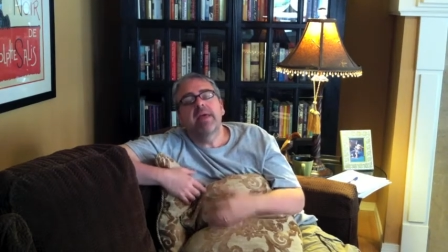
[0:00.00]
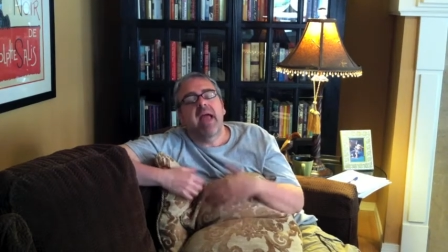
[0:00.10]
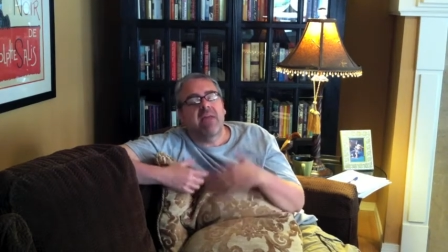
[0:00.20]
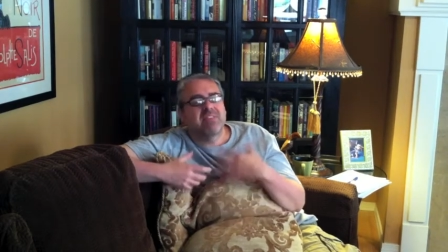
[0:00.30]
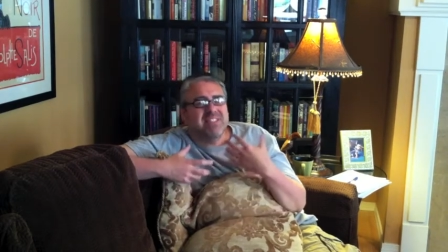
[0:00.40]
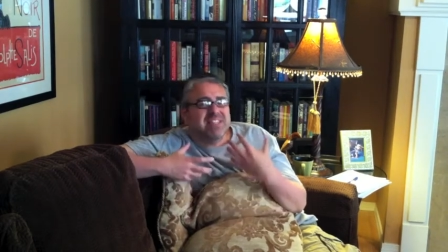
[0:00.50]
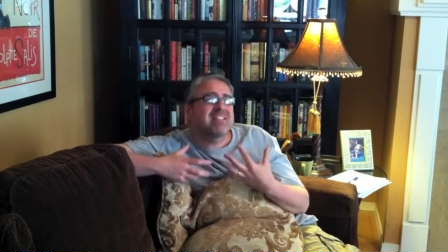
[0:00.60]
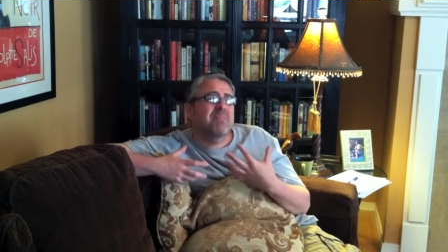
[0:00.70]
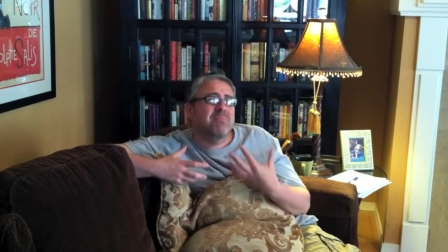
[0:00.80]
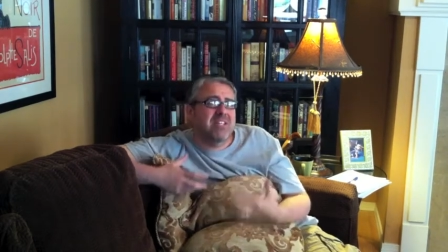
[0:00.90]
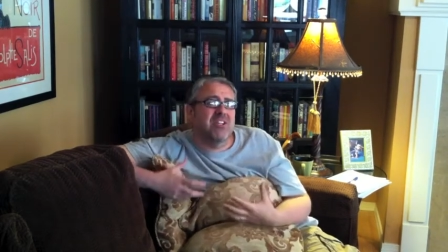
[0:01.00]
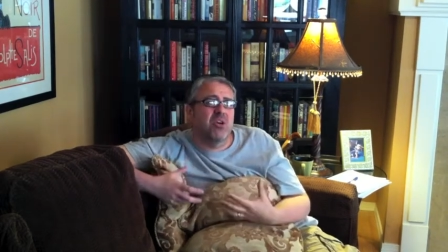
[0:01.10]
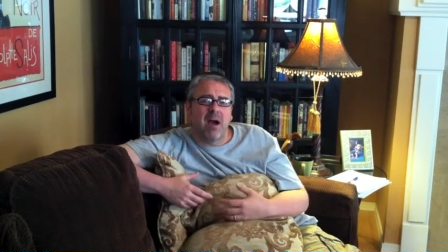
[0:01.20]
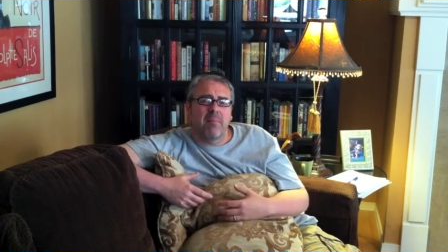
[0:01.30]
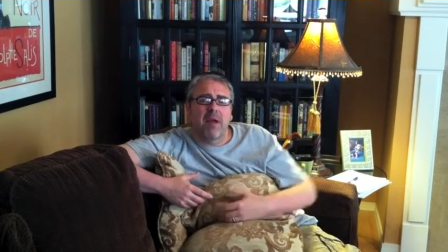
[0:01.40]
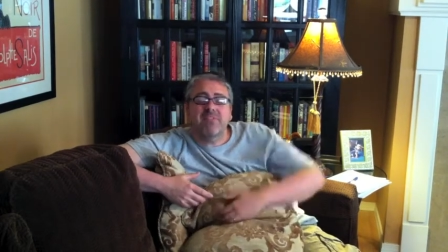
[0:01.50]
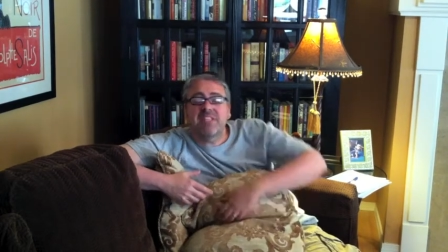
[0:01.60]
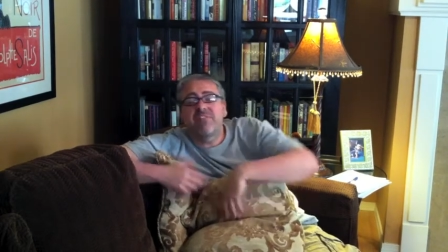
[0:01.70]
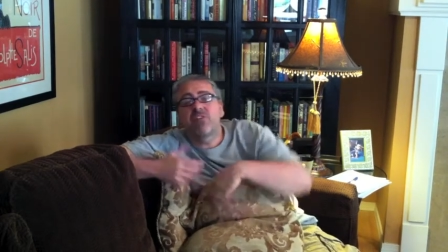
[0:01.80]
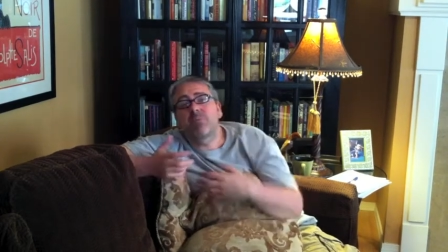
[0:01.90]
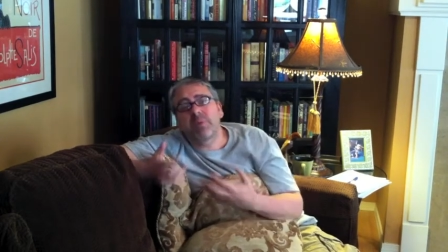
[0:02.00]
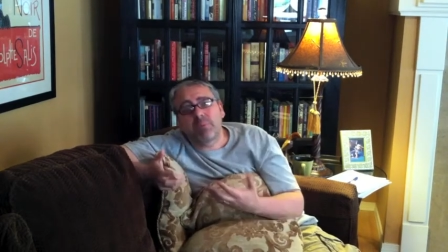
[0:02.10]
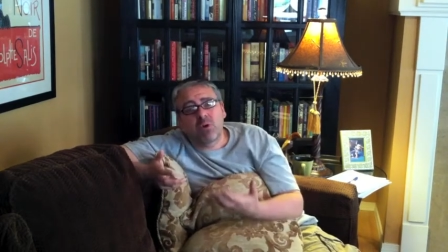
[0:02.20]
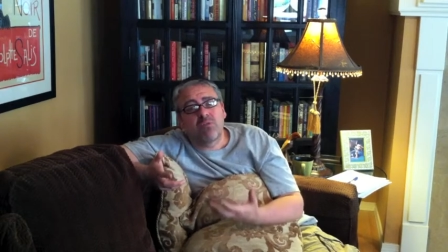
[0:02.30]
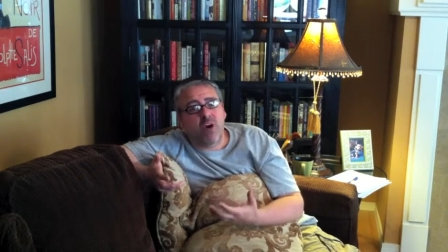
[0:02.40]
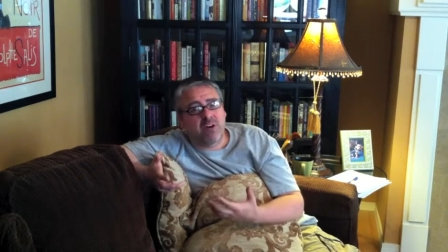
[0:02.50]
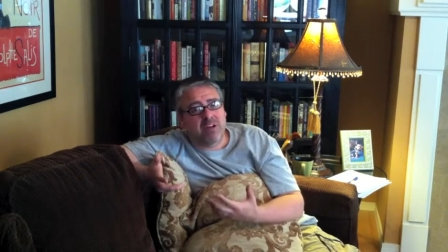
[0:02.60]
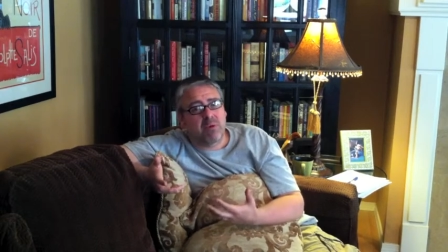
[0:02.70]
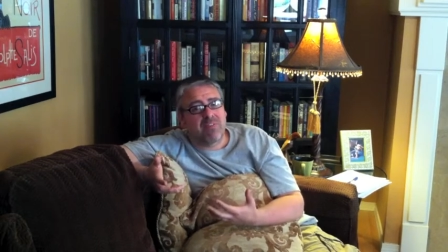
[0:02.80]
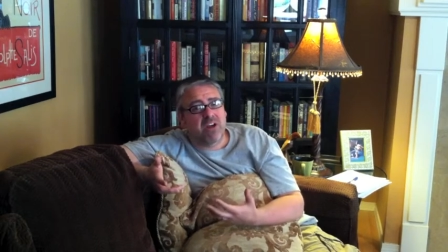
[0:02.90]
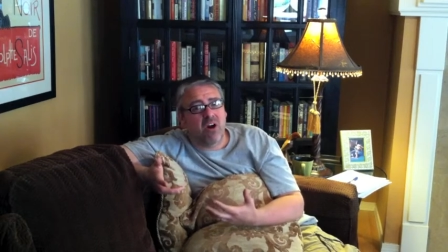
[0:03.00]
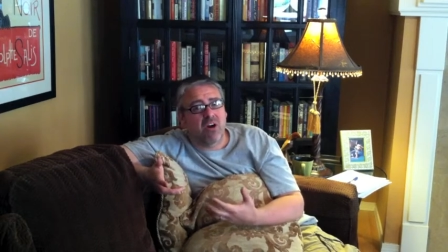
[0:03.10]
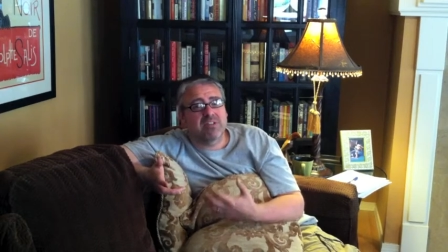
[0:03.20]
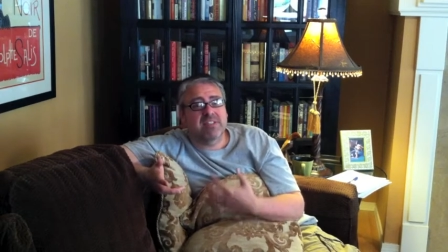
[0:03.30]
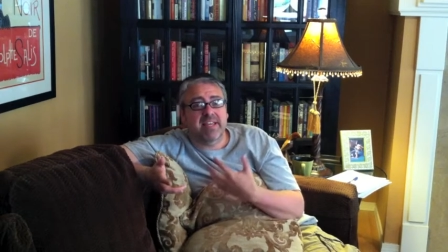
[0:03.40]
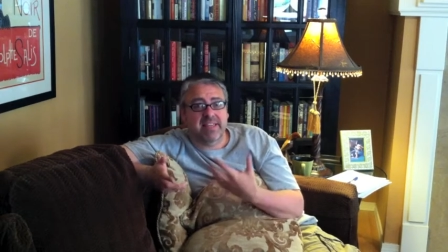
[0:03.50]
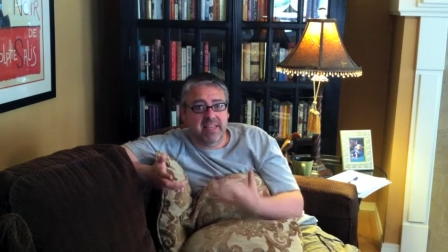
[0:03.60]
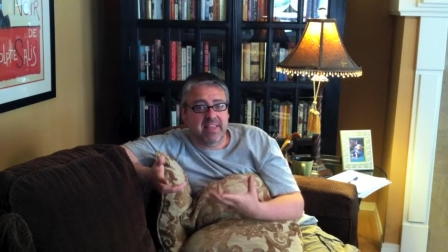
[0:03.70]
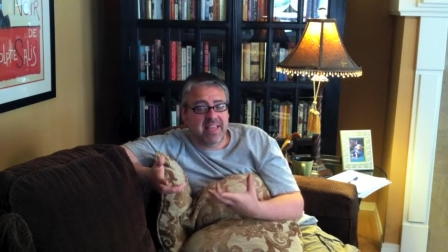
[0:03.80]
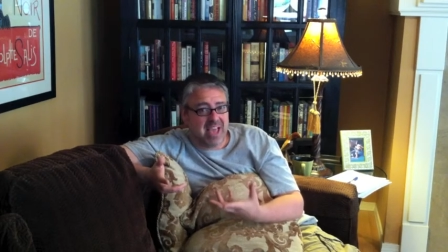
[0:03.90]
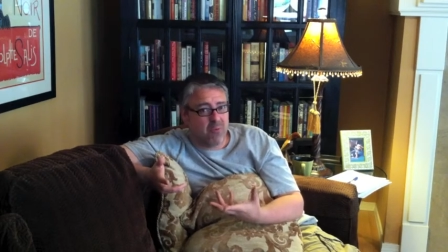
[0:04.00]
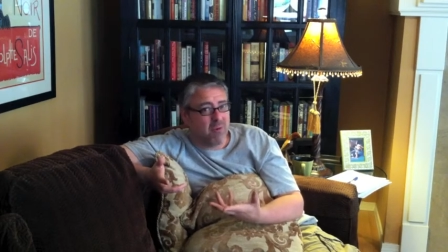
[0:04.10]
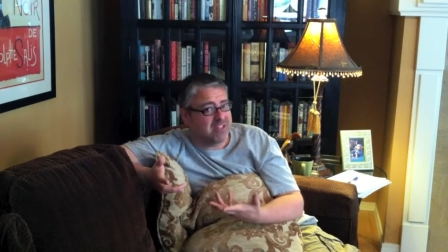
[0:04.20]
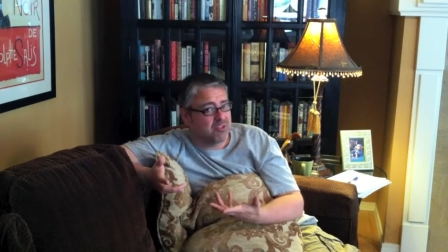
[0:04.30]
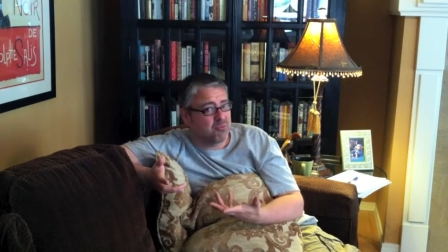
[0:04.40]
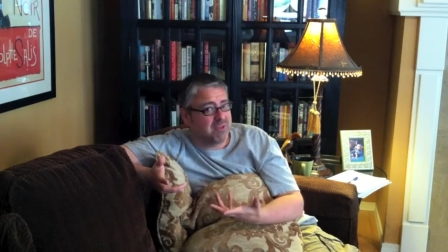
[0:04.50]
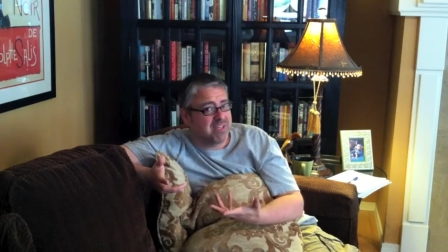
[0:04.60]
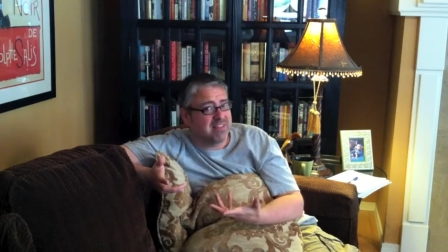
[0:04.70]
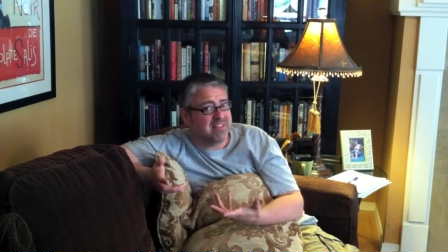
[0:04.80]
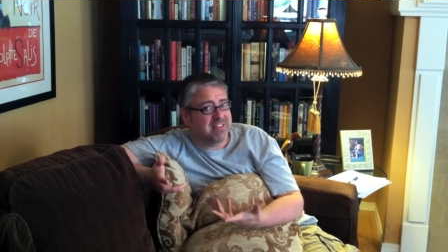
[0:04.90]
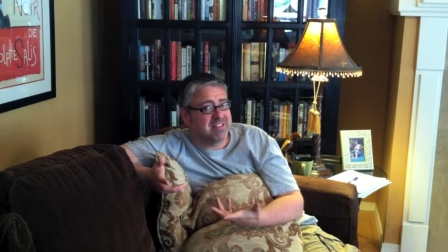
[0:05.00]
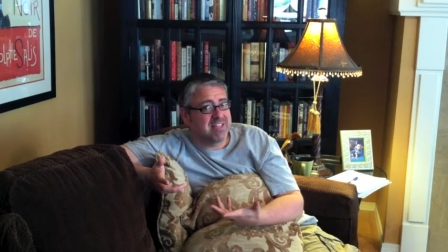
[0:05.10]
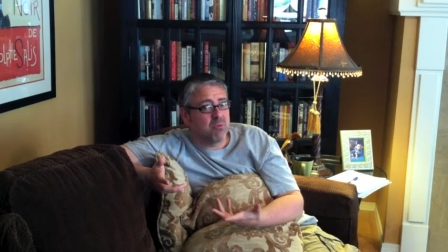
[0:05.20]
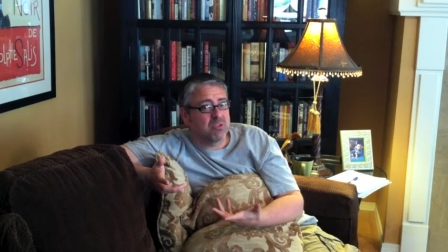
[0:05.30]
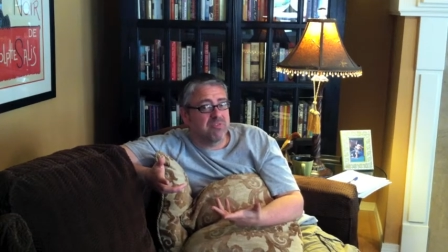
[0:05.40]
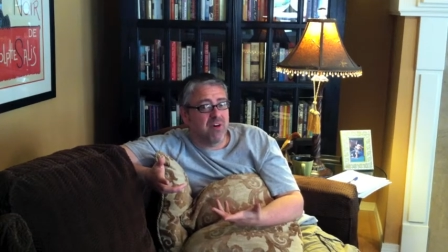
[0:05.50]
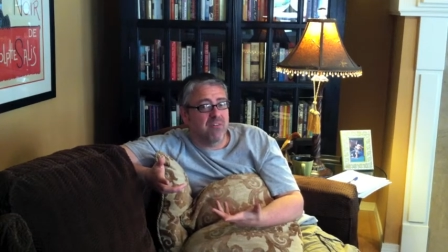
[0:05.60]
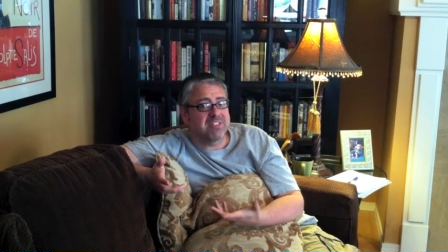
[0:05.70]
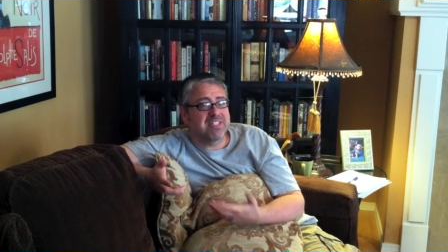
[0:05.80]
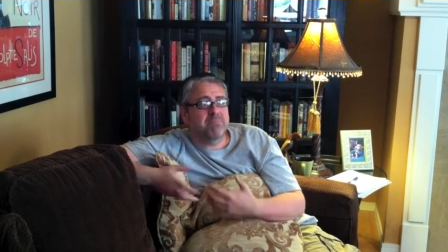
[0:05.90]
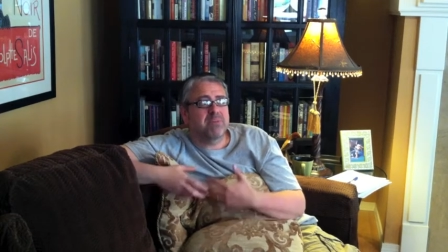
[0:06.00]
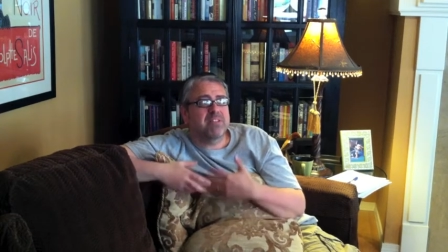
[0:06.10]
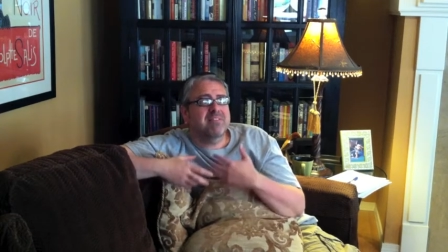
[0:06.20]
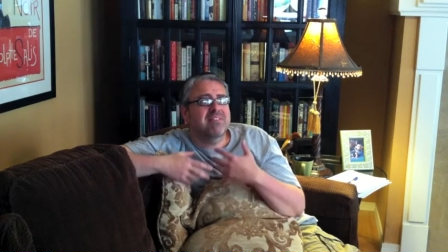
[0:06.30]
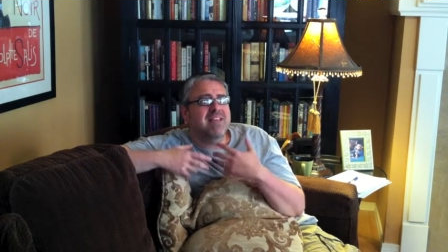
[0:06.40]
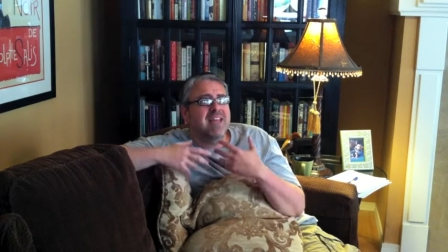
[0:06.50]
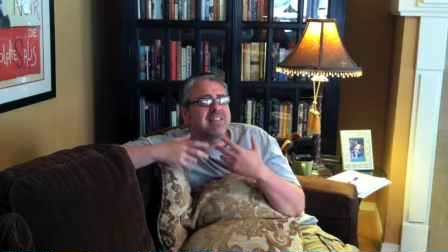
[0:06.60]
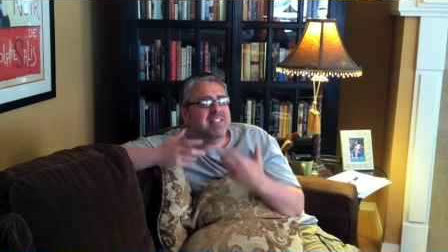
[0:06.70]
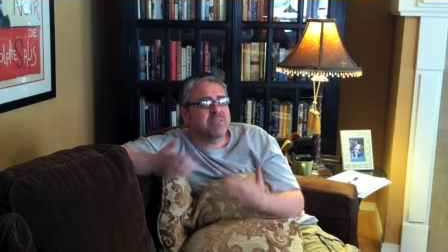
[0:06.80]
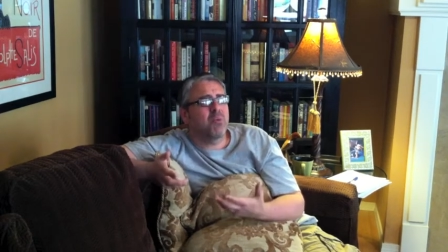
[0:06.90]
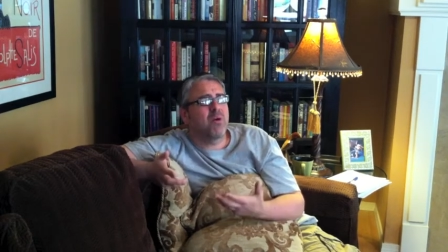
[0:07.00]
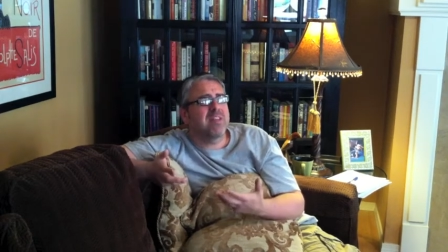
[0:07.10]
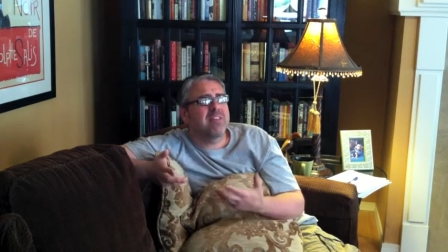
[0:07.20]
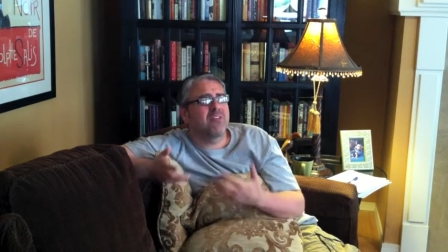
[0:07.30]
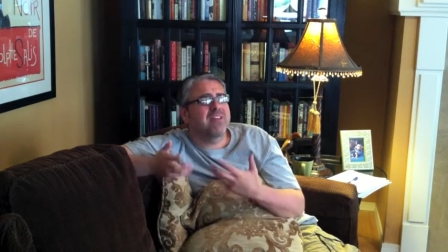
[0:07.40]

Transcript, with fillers: And this is something new. Um, I've seen a few people who've already read the arc saying they, they can't wait to read the sequel to Velveteen, but at this point there